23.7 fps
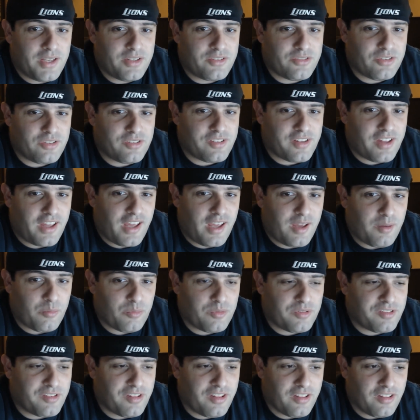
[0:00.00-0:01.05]
Patriots
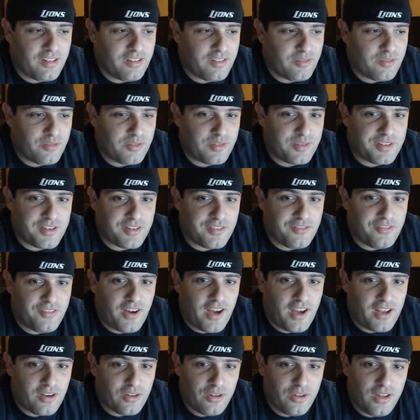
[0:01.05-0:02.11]
game was the
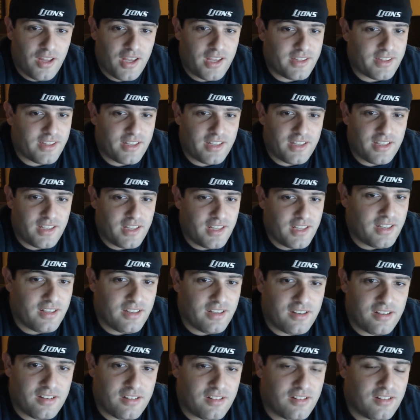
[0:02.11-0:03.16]
final light
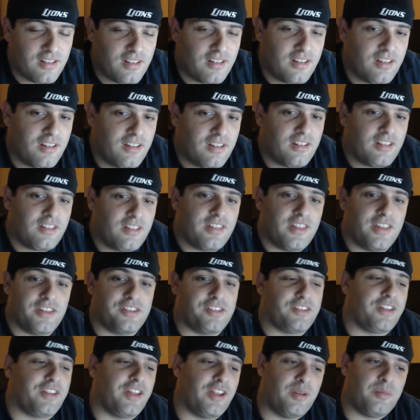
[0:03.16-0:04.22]
needed, and
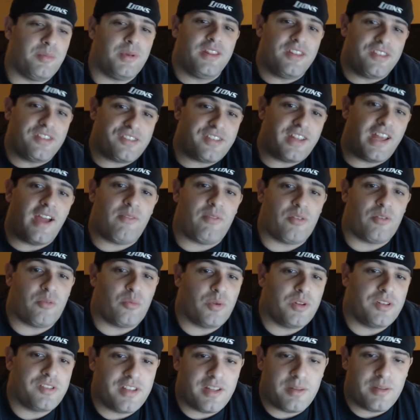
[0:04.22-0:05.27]
this is going to be the
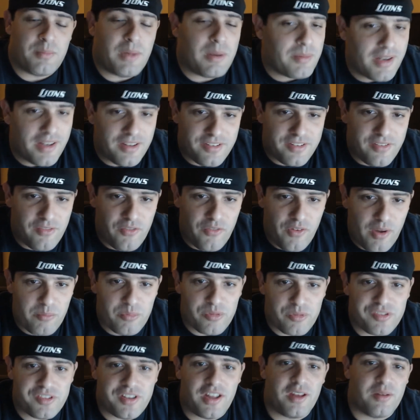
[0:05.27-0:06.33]
Stafford we see. Maybe not
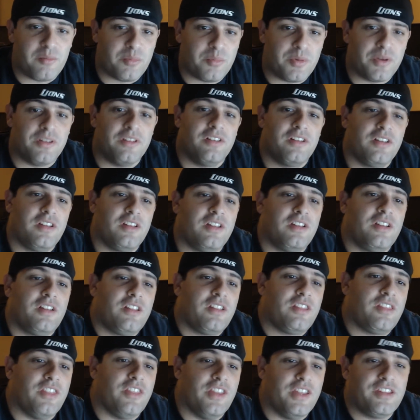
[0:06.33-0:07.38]
75%, but
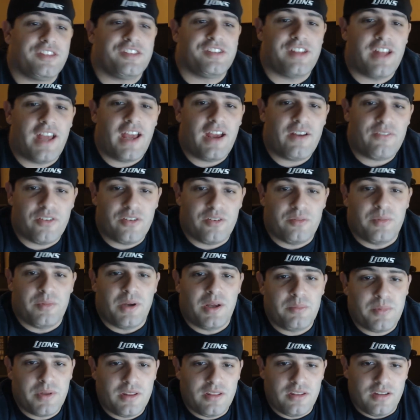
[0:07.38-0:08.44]
this Stafford
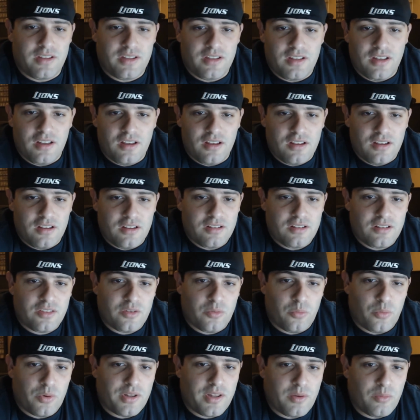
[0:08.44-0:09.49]
might be the
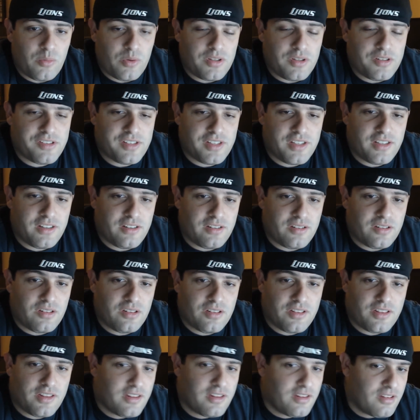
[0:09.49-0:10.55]
one that we see,
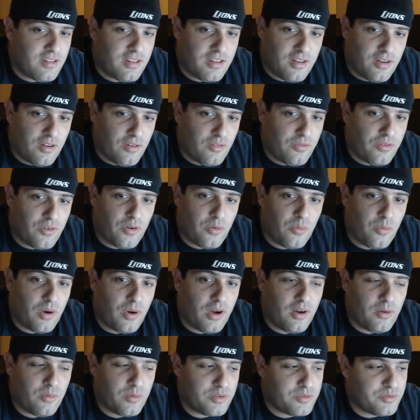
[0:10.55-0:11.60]
for a
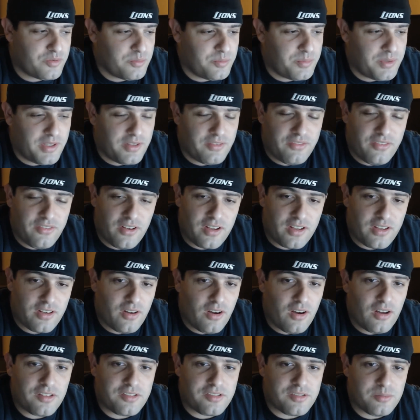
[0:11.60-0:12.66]
while, which would be
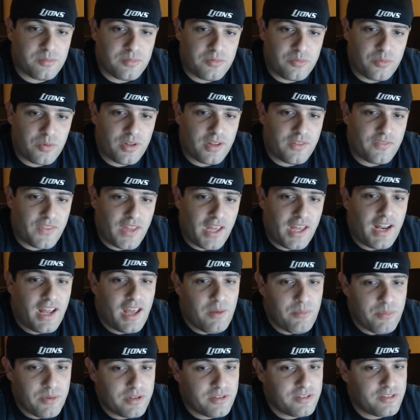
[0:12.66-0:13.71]
fucking awesome. If that
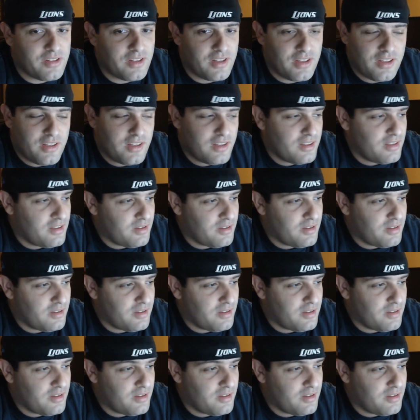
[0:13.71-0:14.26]
happens,